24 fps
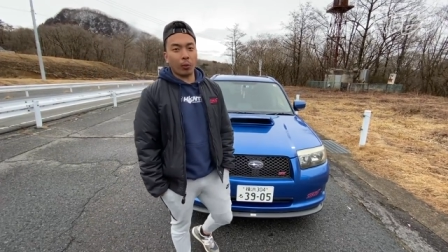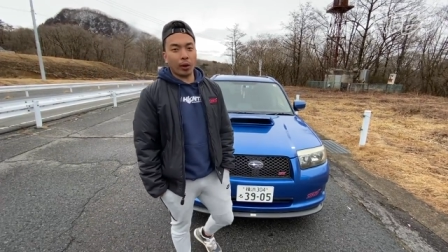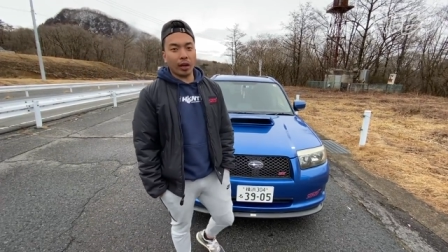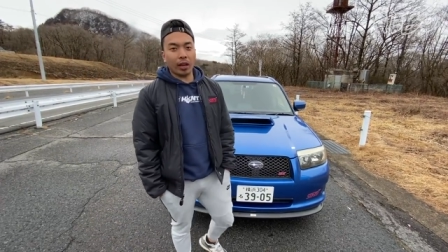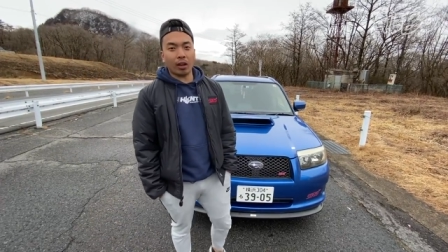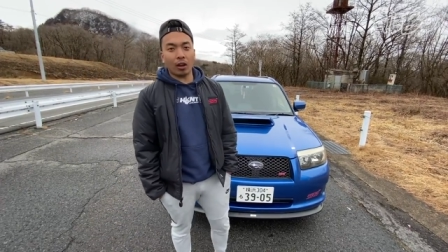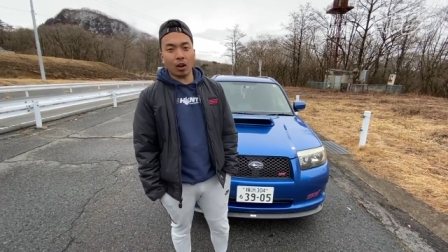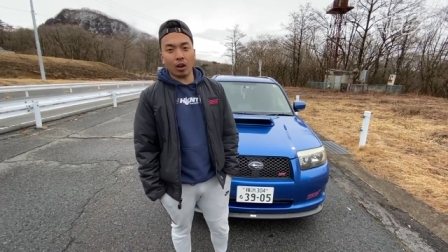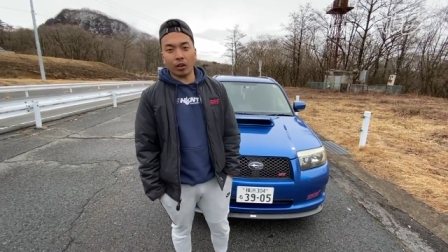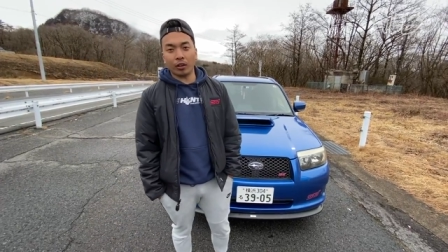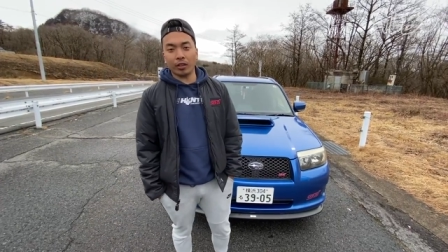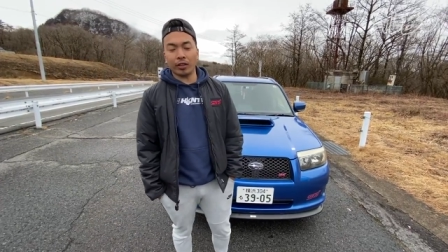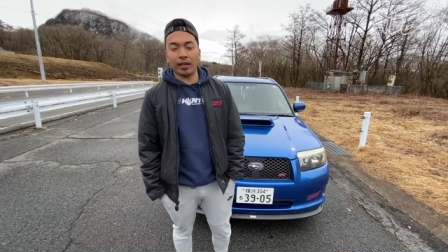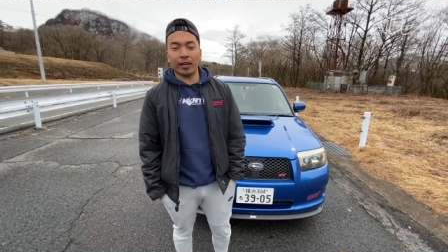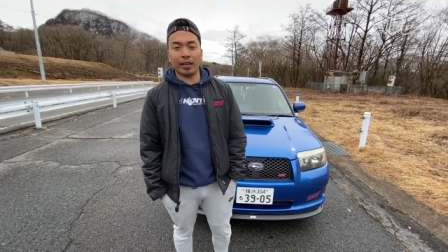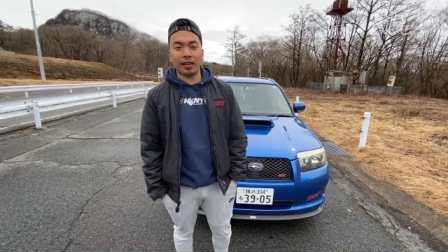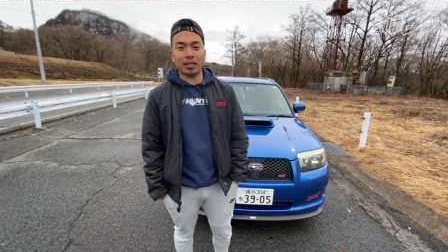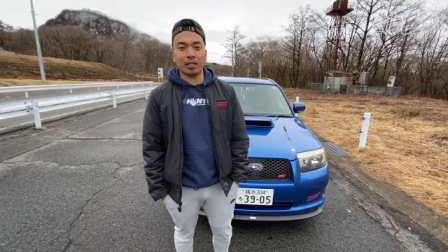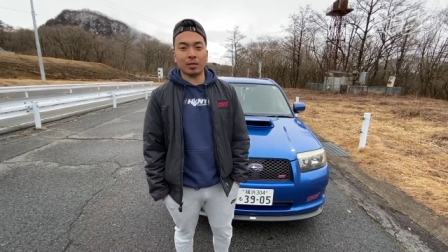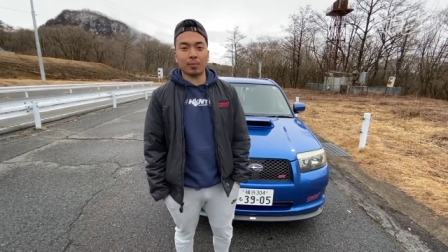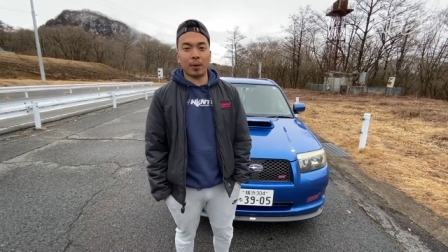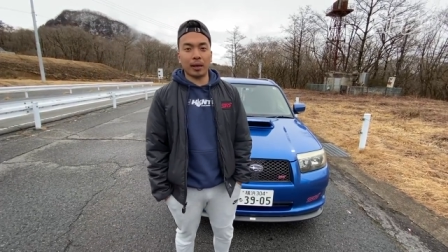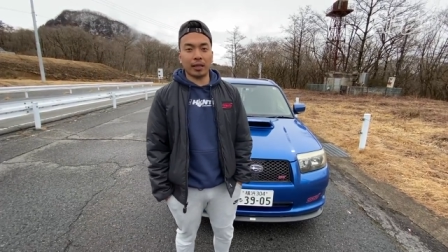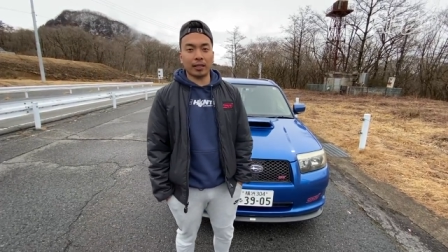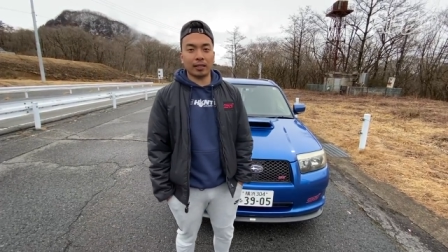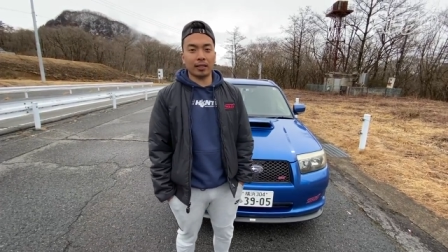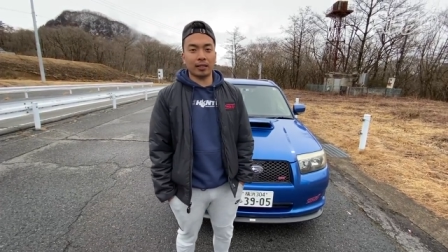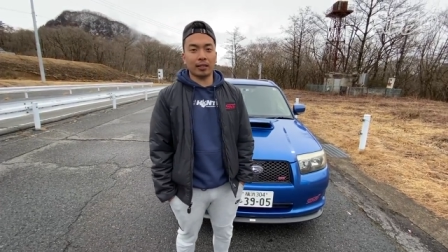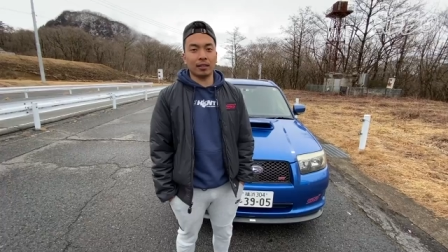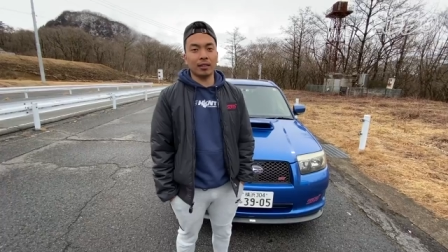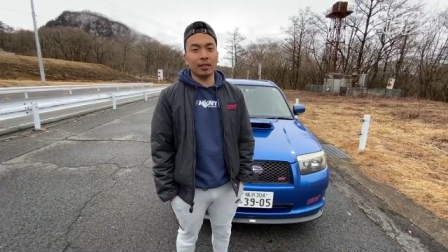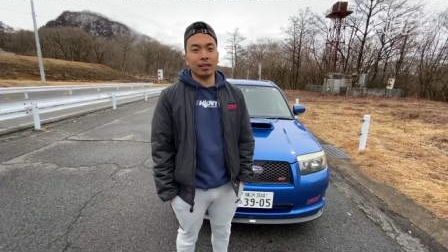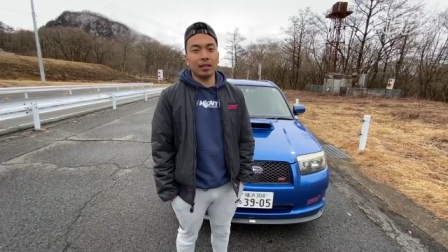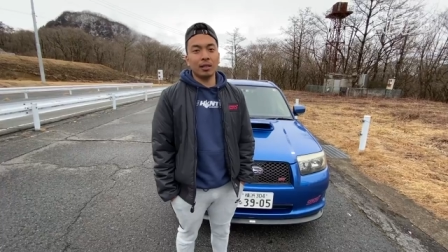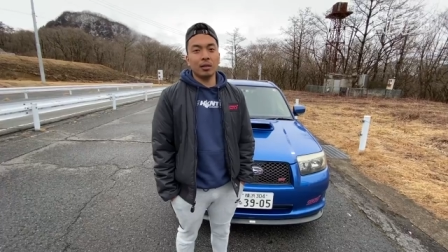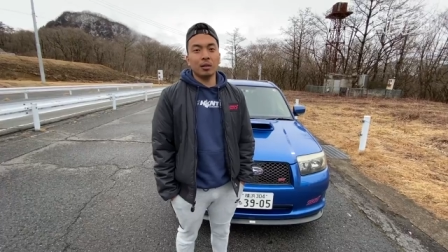way longer than I expected,
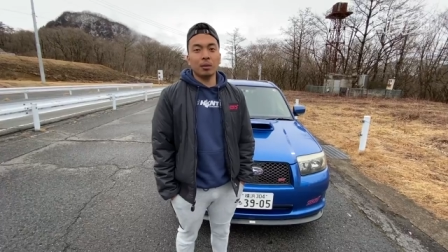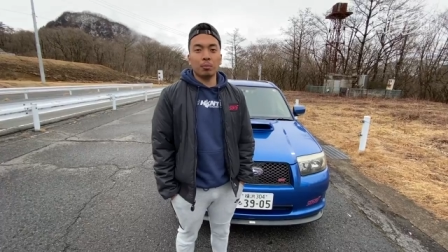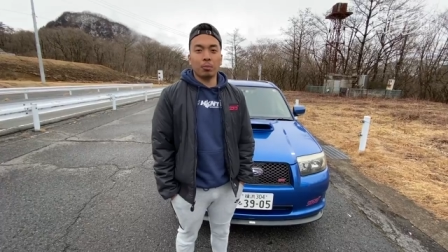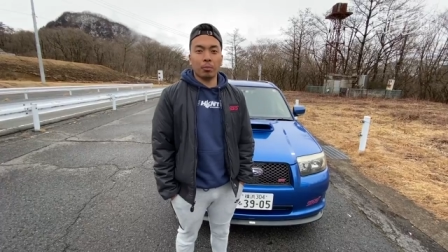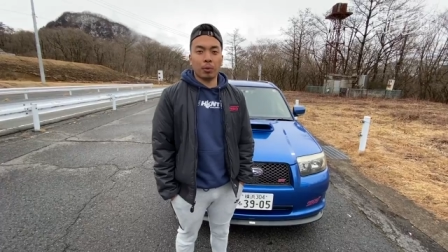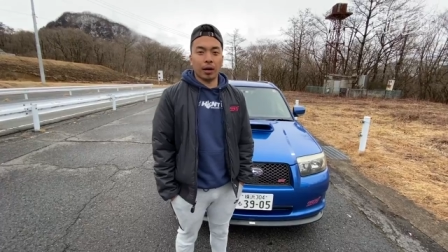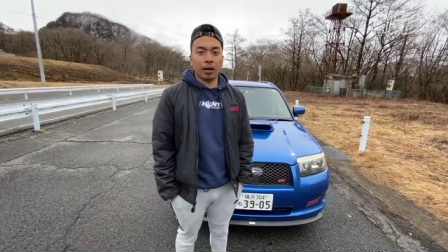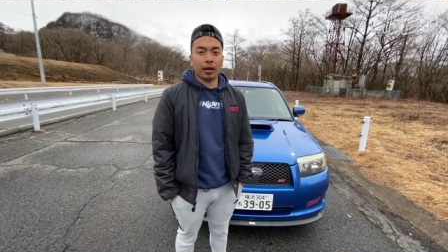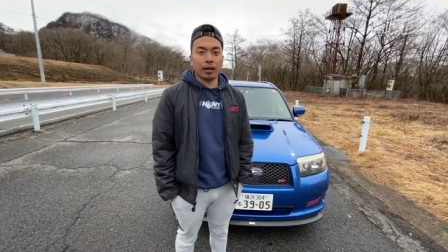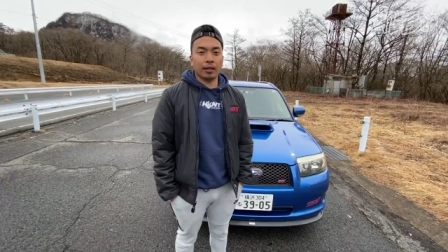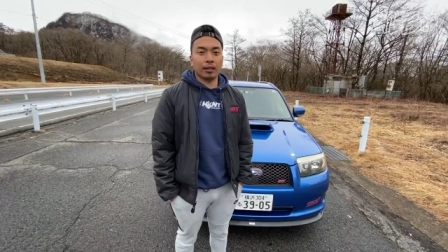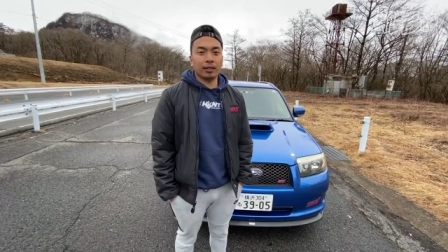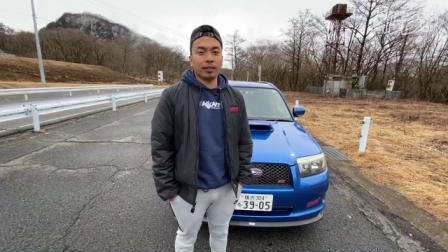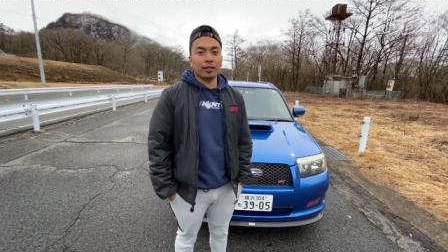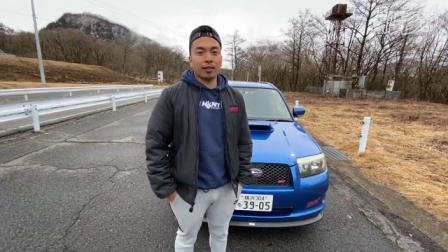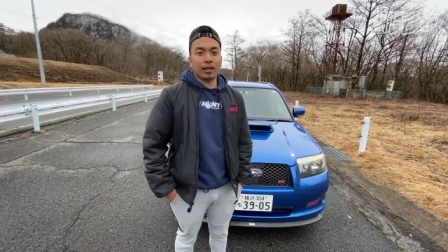but